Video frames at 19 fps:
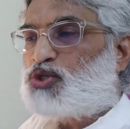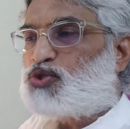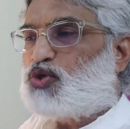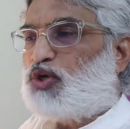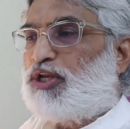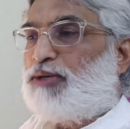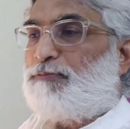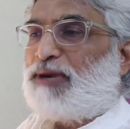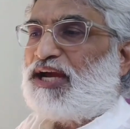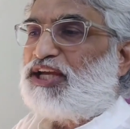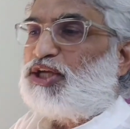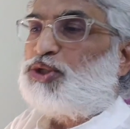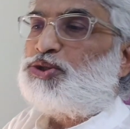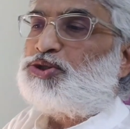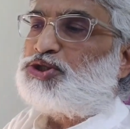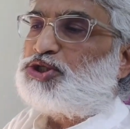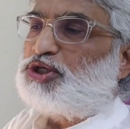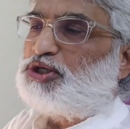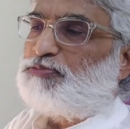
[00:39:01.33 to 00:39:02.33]
So in my
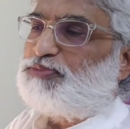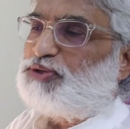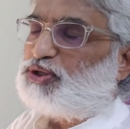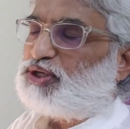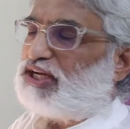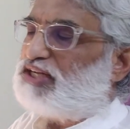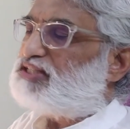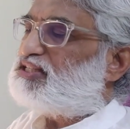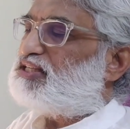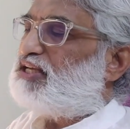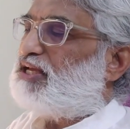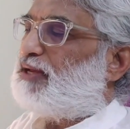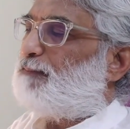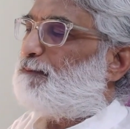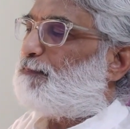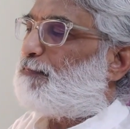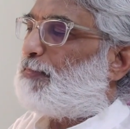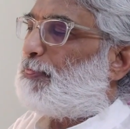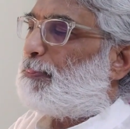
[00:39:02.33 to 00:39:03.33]
YouTube, you can
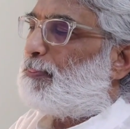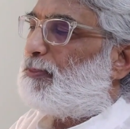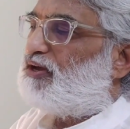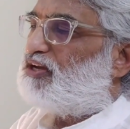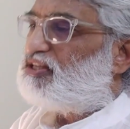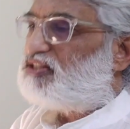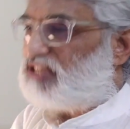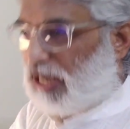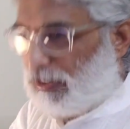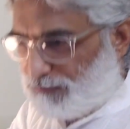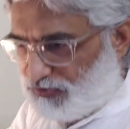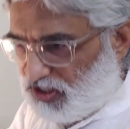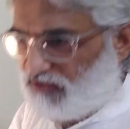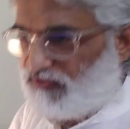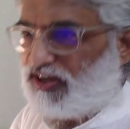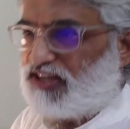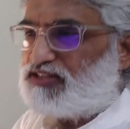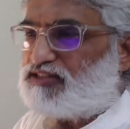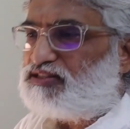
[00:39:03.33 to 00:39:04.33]
see
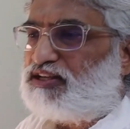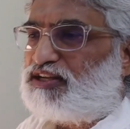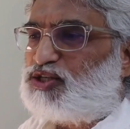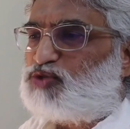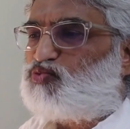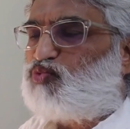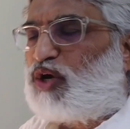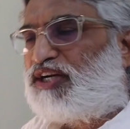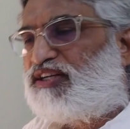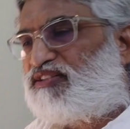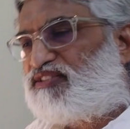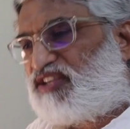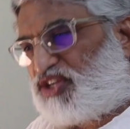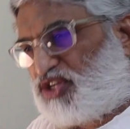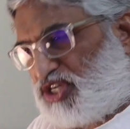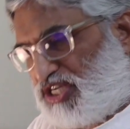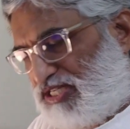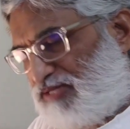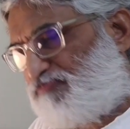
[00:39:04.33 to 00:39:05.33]
chapter wise there is one
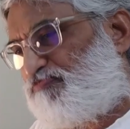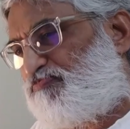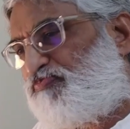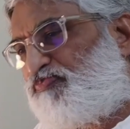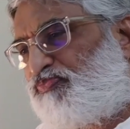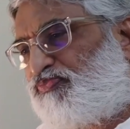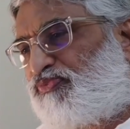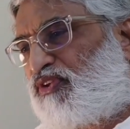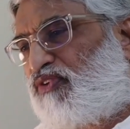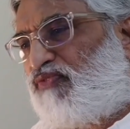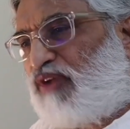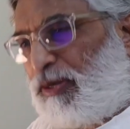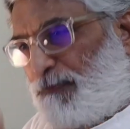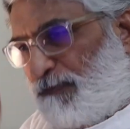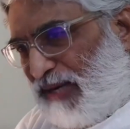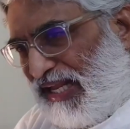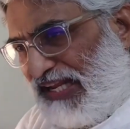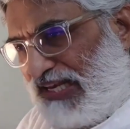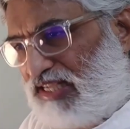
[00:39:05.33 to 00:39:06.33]
session,
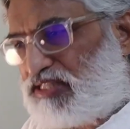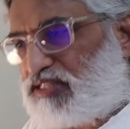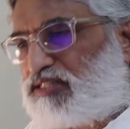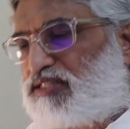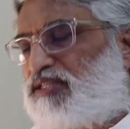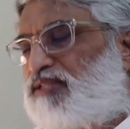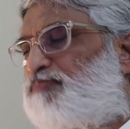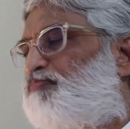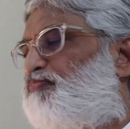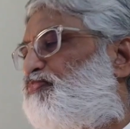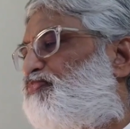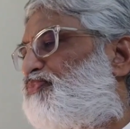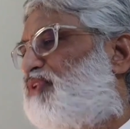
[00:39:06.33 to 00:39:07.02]
one playlist,